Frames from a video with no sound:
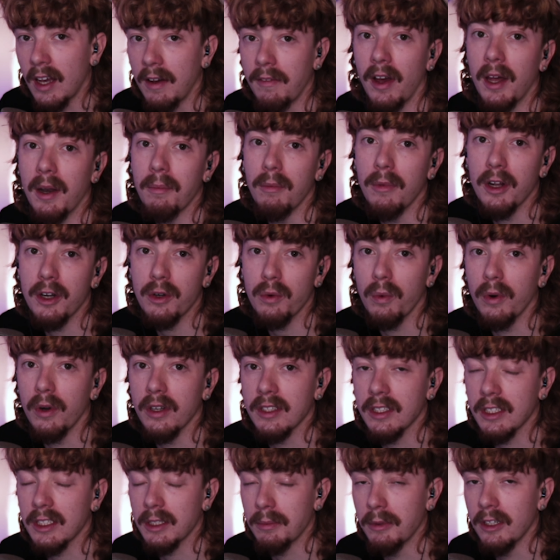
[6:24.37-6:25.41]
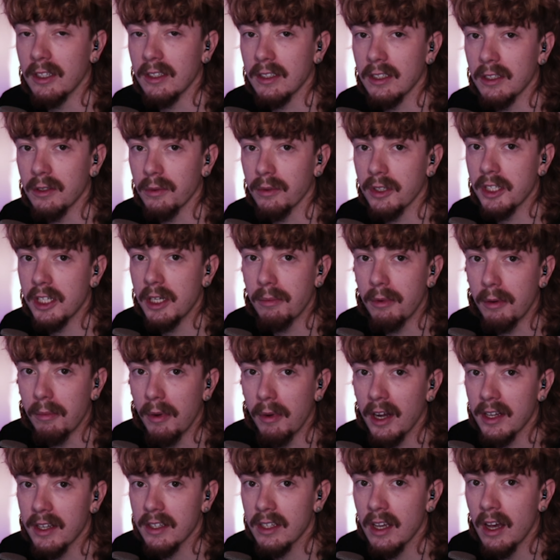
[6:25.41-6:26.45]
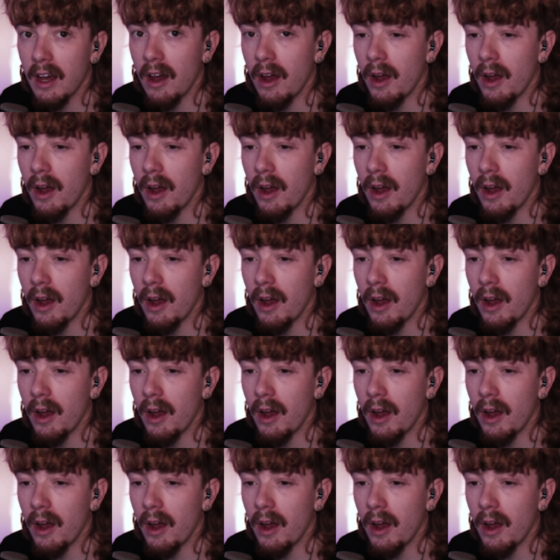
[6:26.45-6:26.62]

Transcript: I've had much worse experiences with cheaper mice.